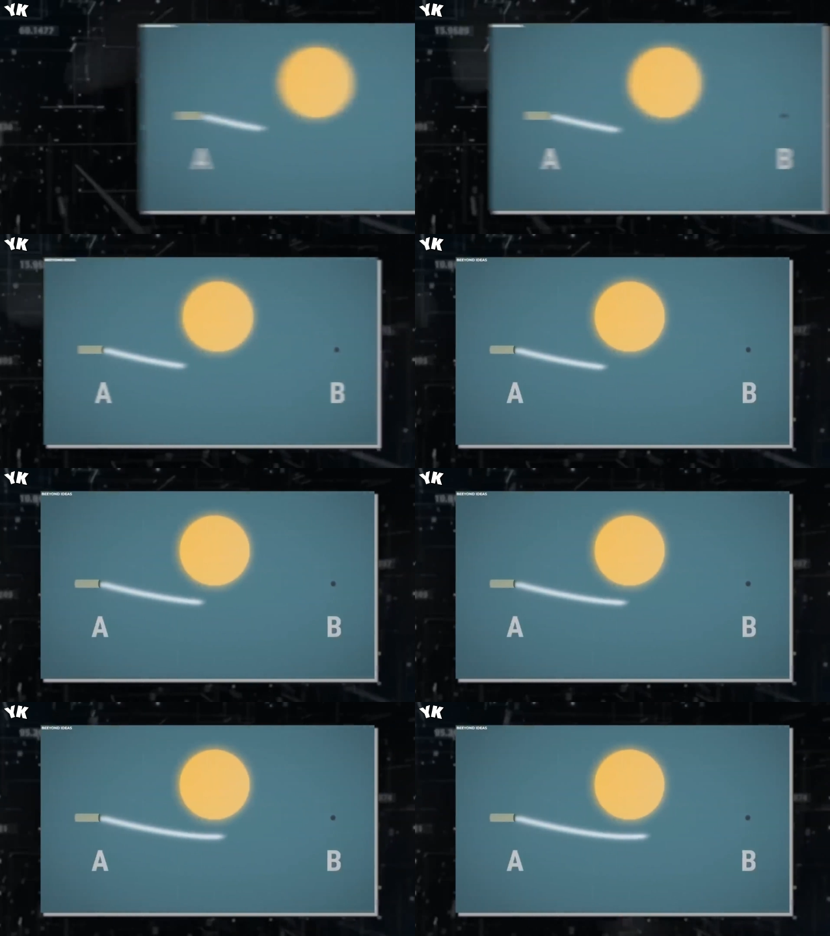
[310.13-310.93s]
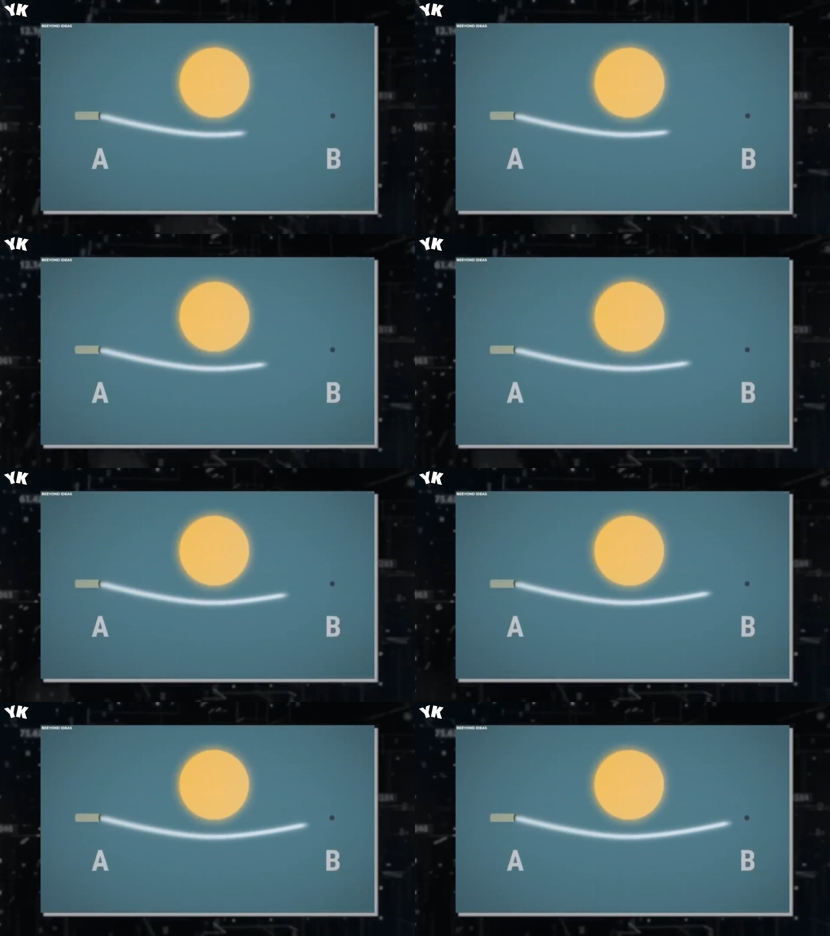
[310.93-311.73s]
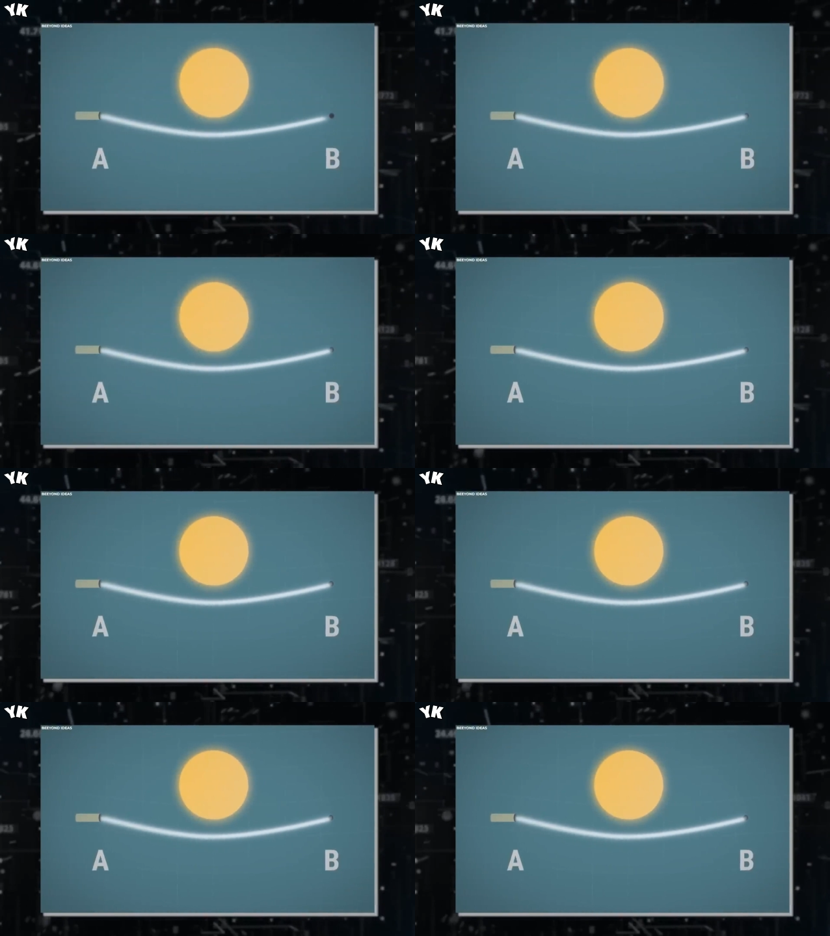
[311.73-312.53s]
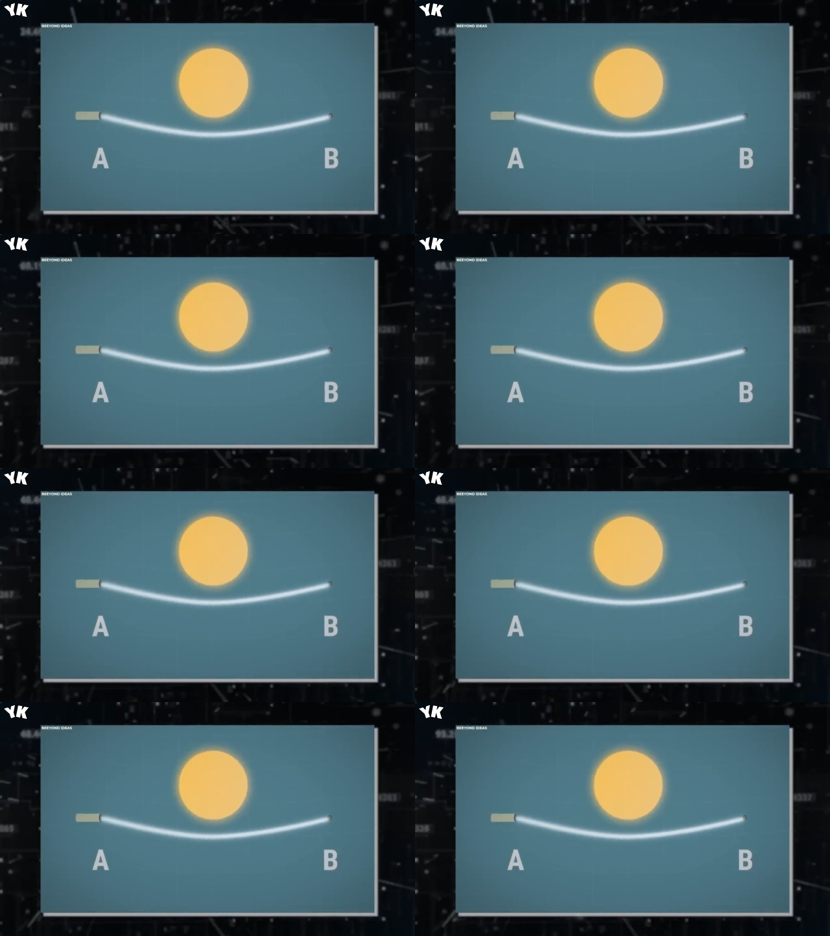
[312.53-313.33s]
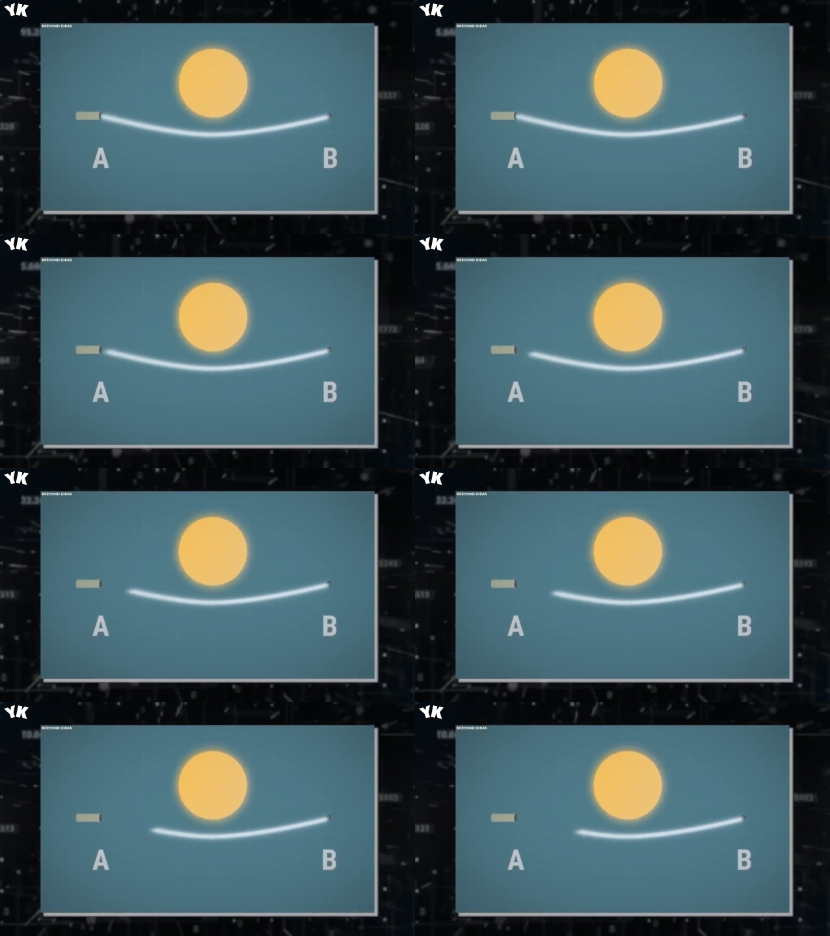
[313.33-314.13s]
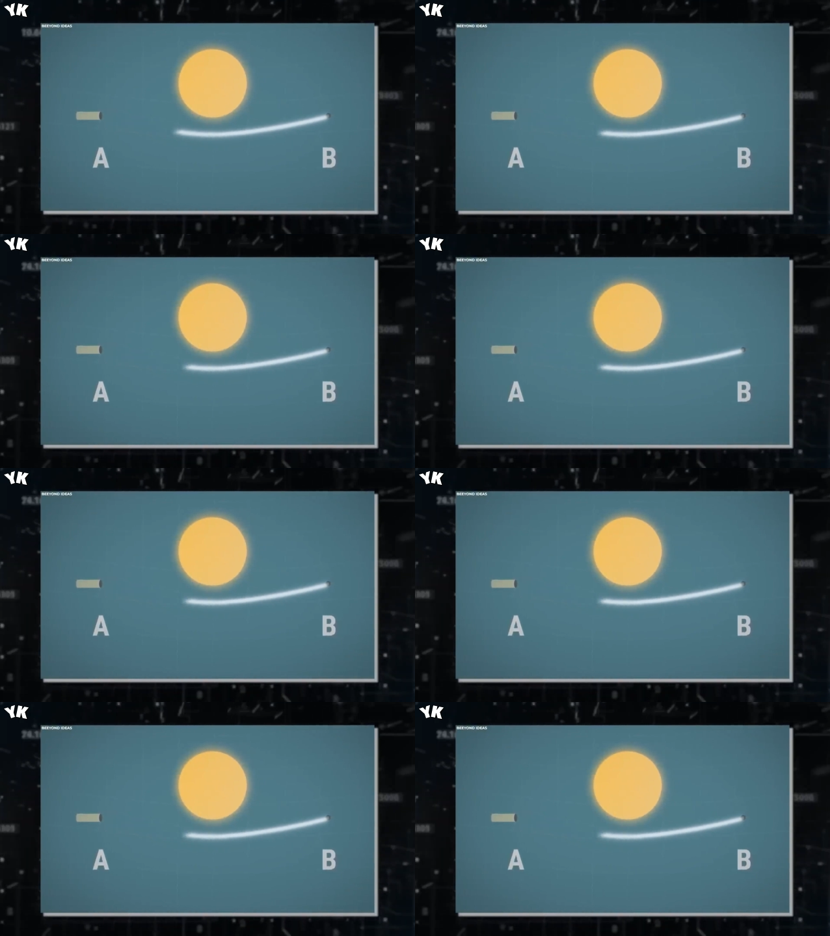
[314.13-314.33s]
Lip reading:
(no speaker visible)